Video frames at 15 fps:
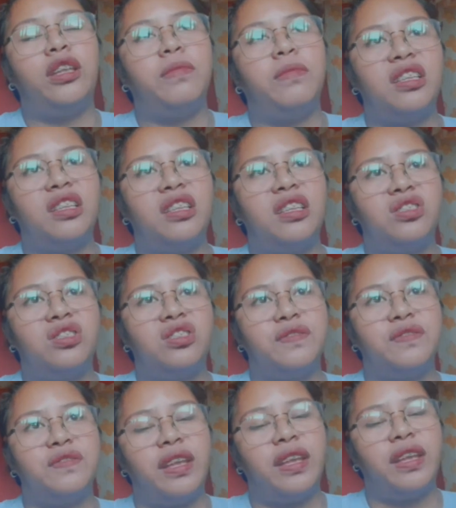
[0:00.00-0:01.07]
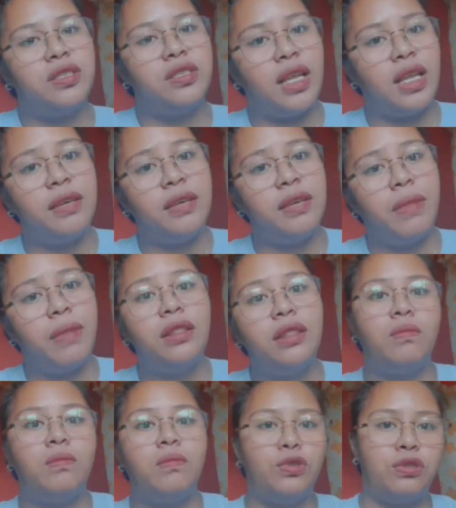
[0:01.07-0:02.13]
me not just financially, but
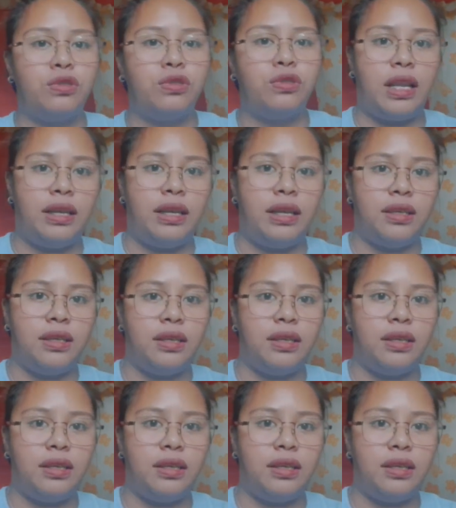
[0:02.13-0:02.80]
emotionally.